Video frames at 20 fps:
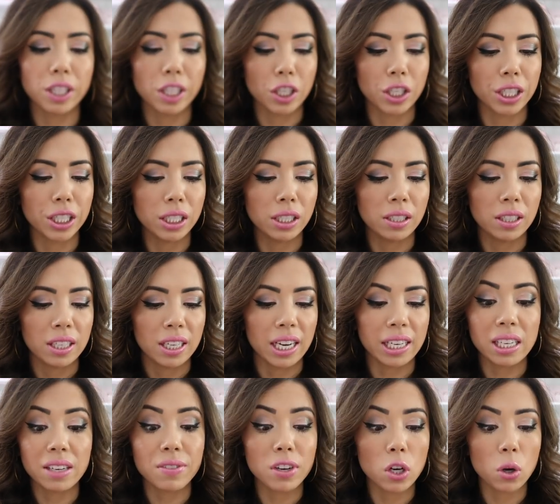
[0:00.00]
really good. I
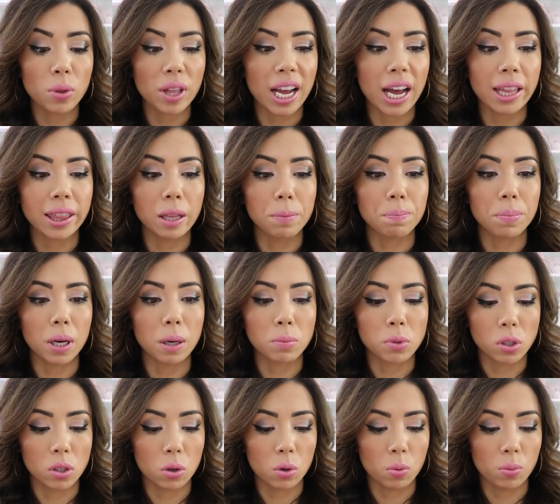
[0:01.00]
didn't even know they had lip balm.
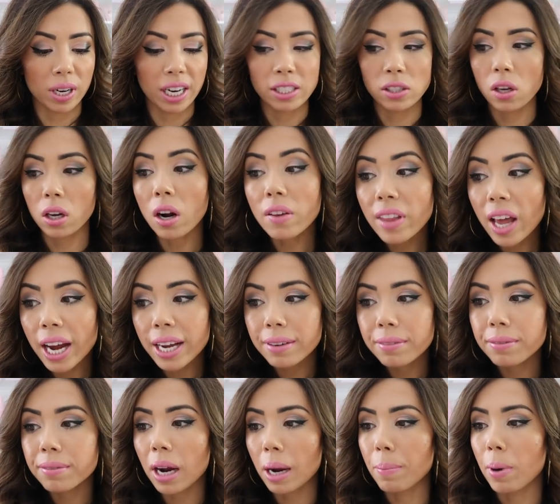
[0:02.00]
So when I saw it
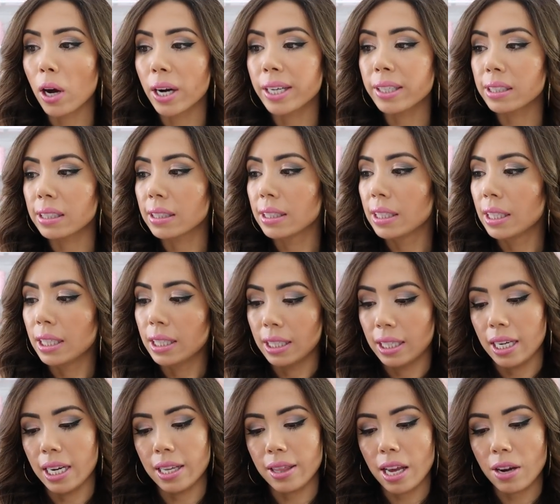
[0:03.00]
online, I bought it.
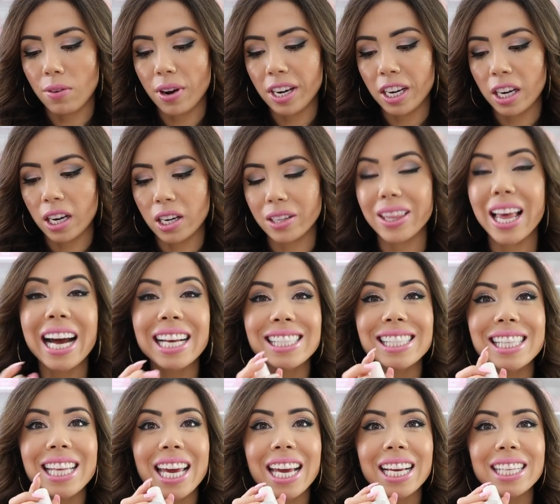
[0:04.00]
And then right here,
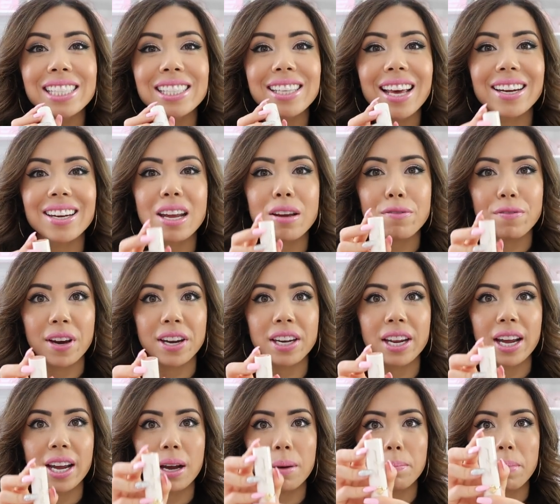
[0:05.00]
last thing, Sunday
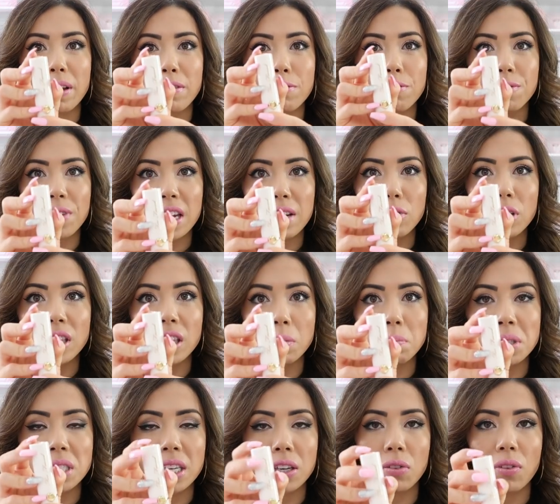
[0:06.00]
Funday, my favorite
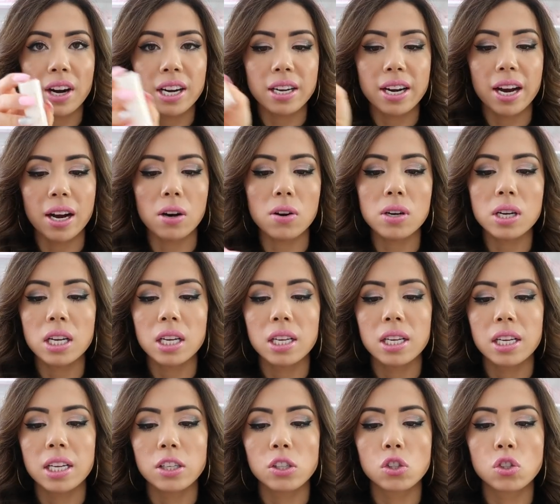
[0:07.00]
lipstick right now.
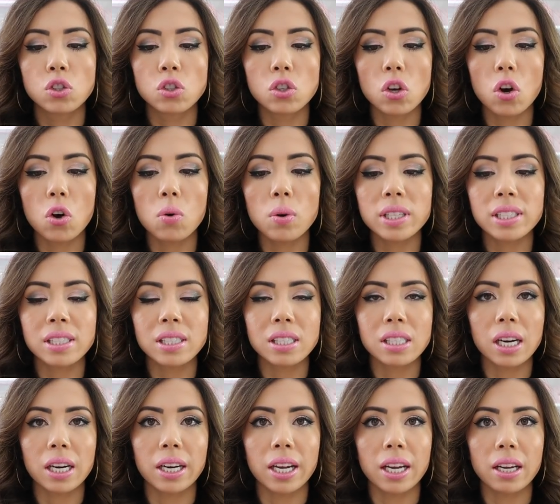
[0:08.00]
So
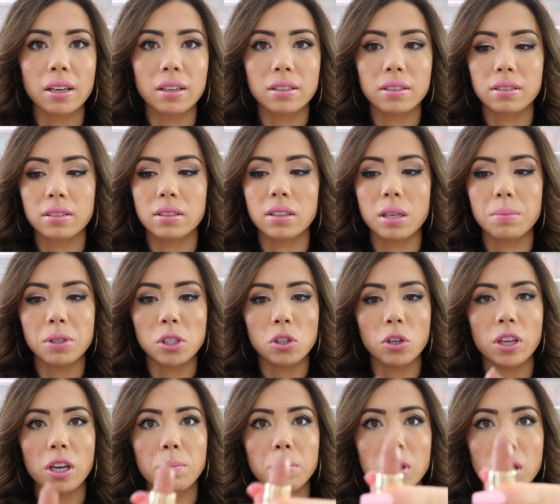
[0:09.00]
stunning. Let me
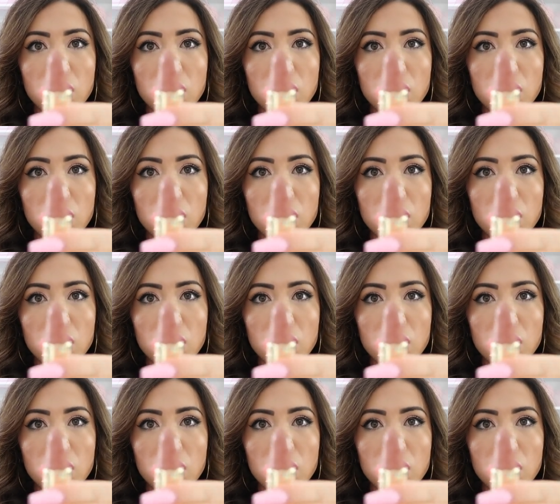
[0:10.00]
show you up